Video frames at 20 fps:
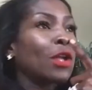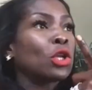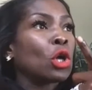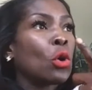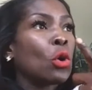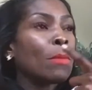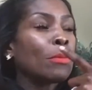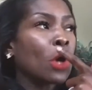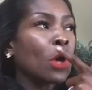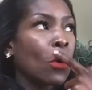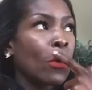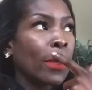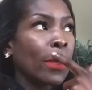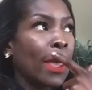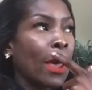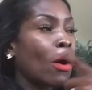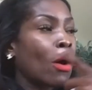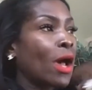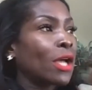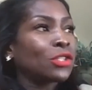know I'm going
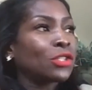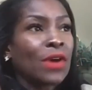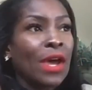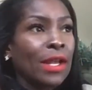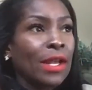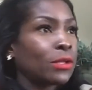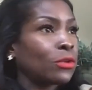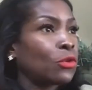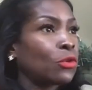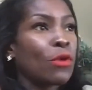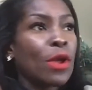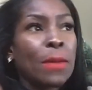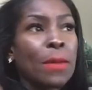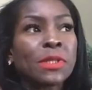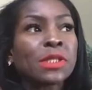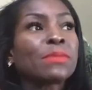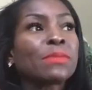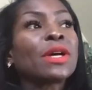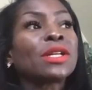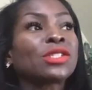out, I try to cram
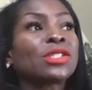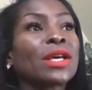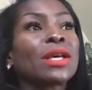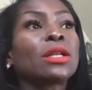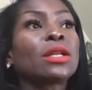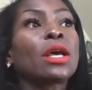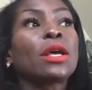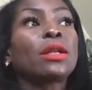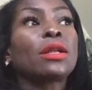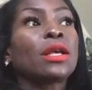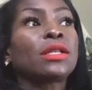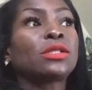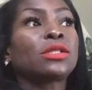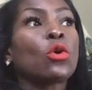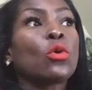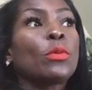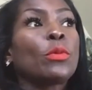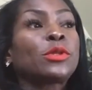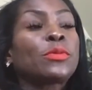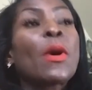as much as
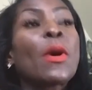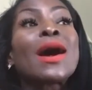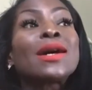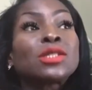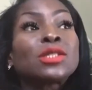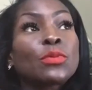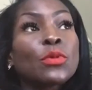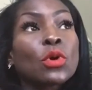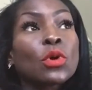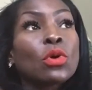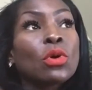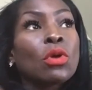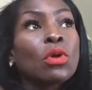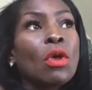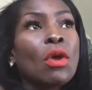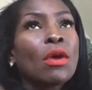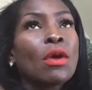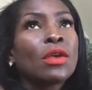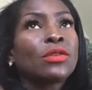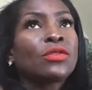home as possible.
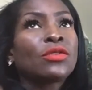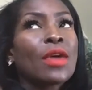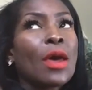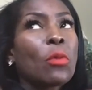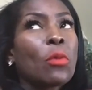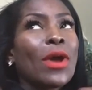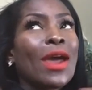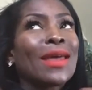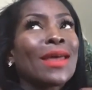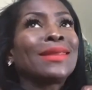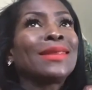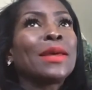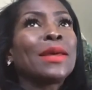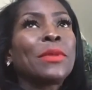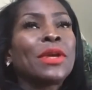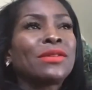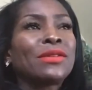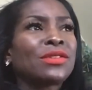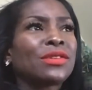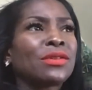So that way I
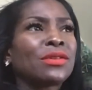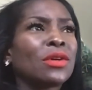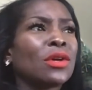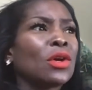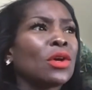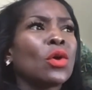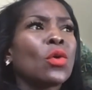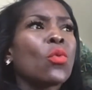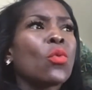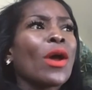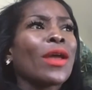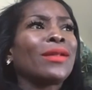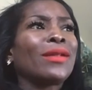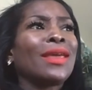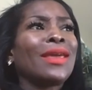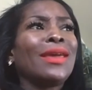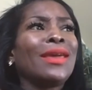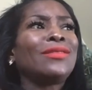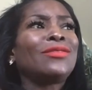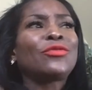limit wanting
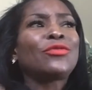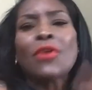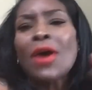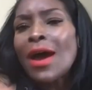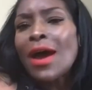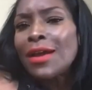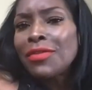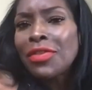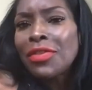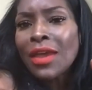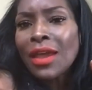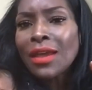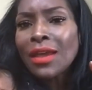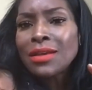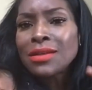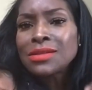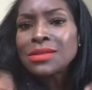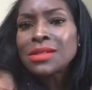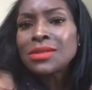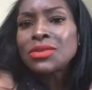to eat fried
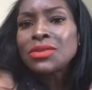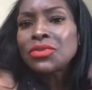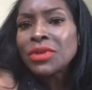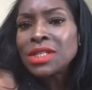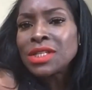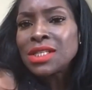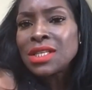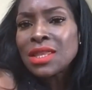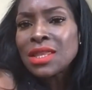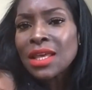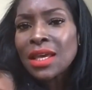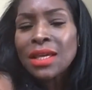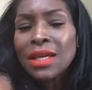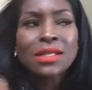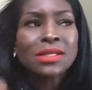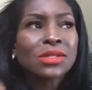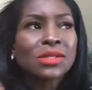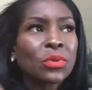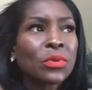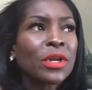things and greasy
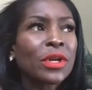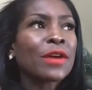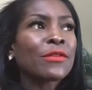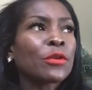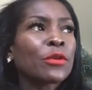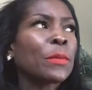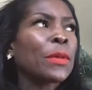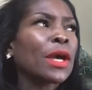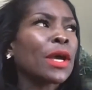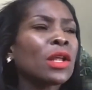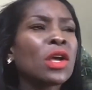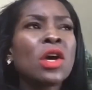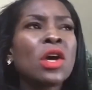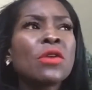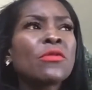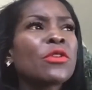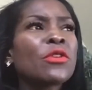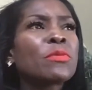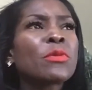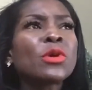things or whatever. But
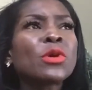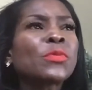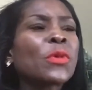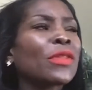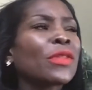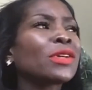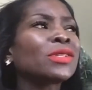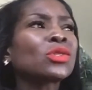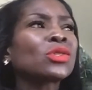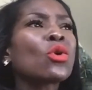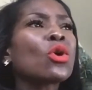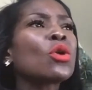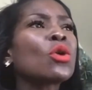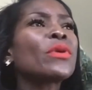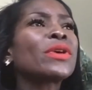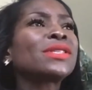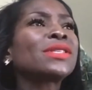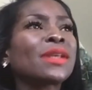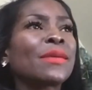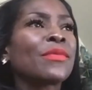for the most part, there's
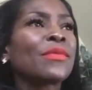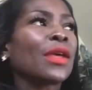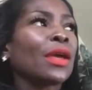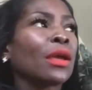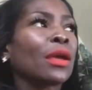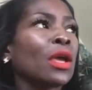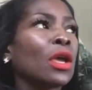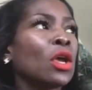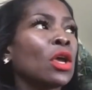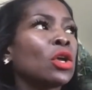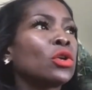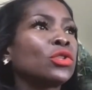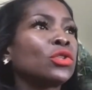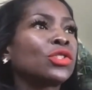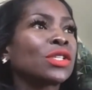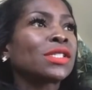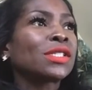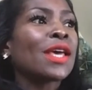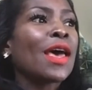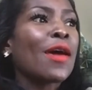always something. You
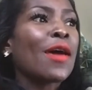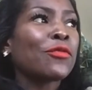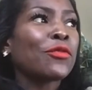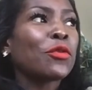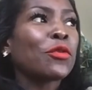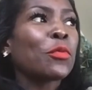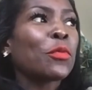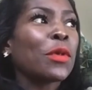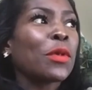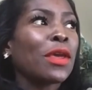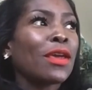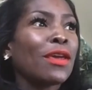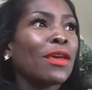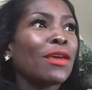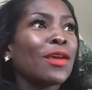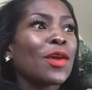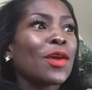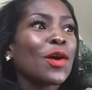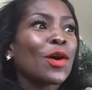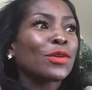just have to
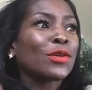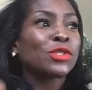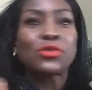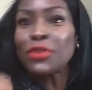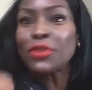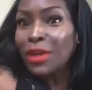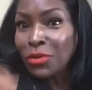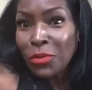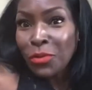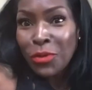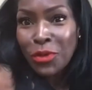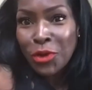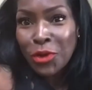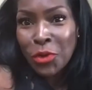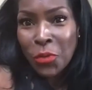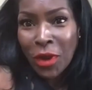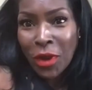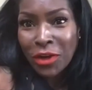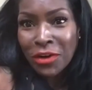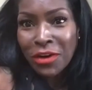be strict with
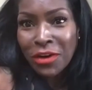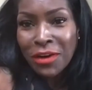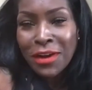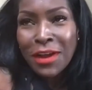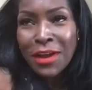your waiter